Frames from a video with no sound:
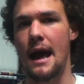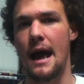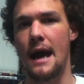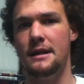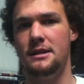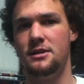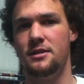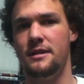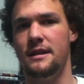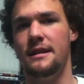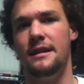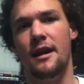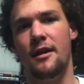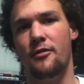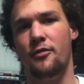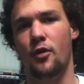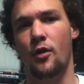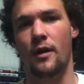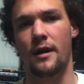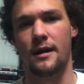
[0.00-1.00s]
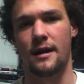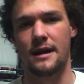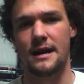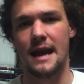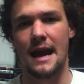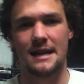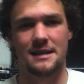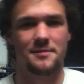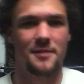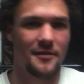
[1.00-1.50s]
And so then, therefore,
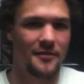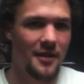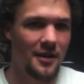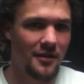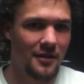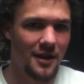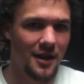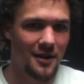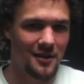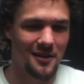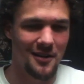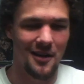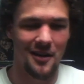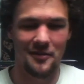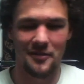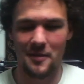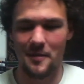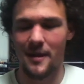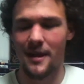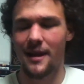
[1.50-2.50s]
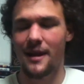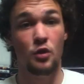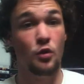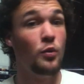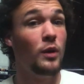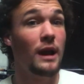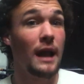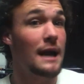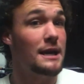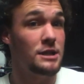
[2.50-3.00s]
he has to be my favorite character in all of them.
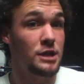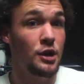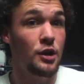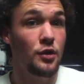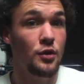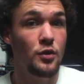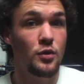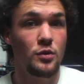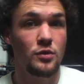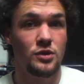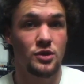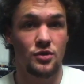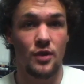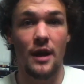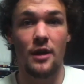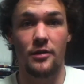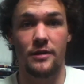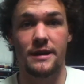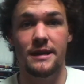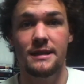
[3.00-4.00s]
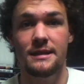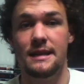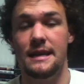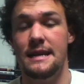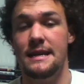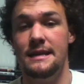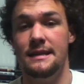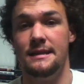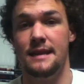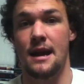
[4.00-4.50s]
You realize who Strider is,
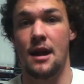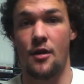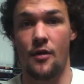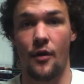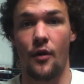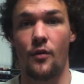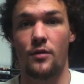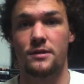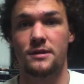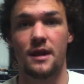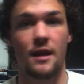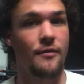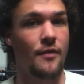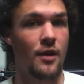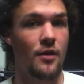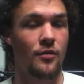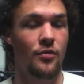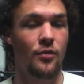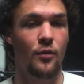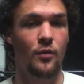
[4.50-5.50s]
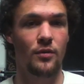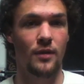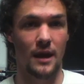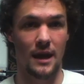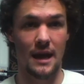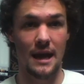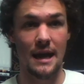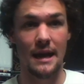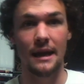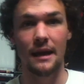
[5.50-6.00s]
that he's Aragorn, son of Arathorn, the
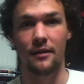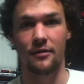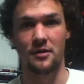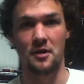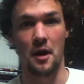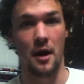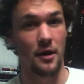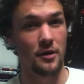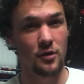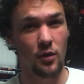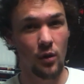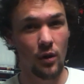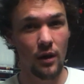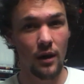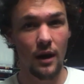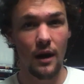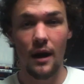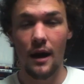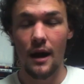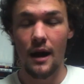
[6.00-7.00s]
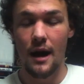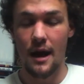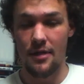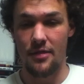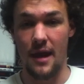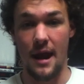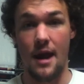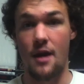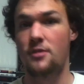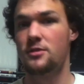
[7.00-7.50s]
king of Gondor,
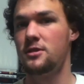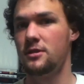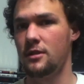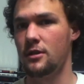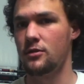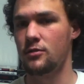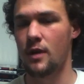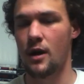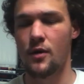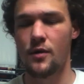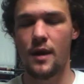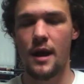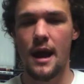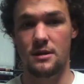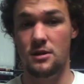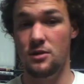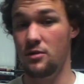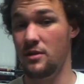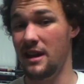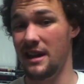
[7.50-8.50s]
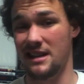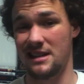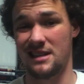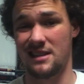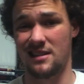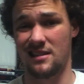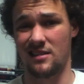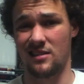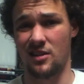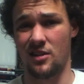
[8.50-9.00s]
the heir to the throne. You get
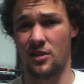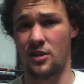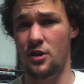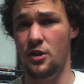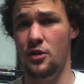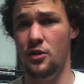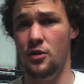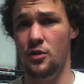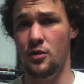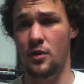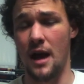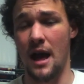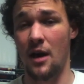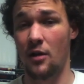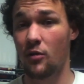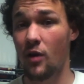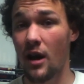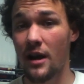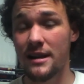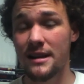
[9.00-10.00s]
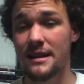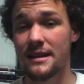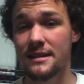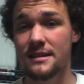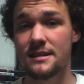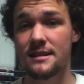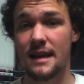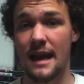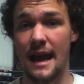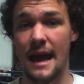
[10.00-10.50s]
to learn who Elrond
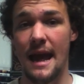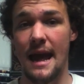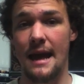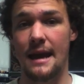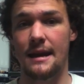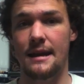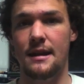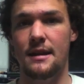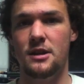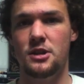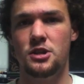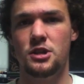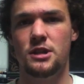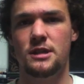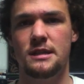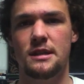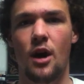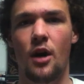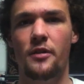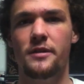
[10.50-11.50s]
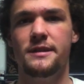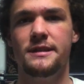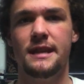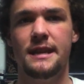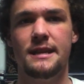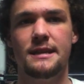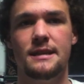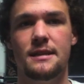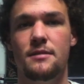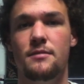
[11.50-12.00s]
is, and just all these
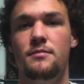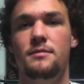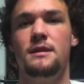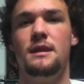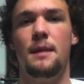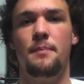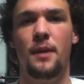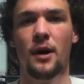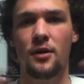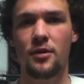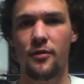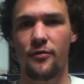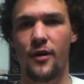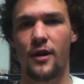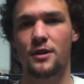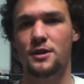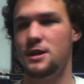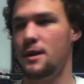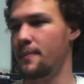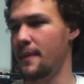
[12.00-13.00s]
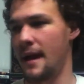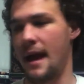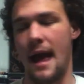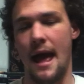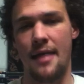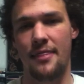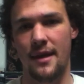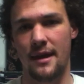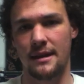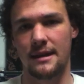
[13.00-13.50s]
things. They build the Fellowship,
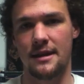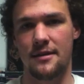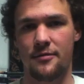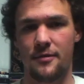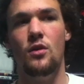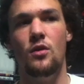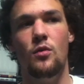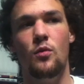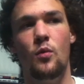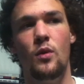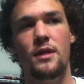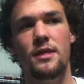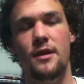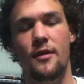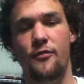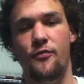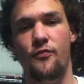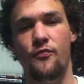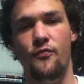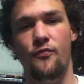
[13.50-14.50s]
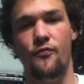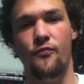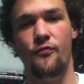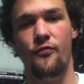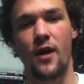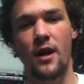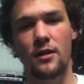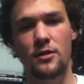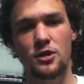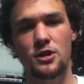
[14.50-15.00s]
and they leave. When the
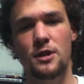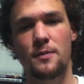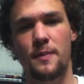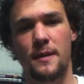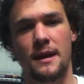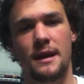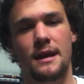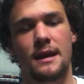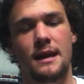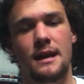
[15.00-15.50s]
Fellowship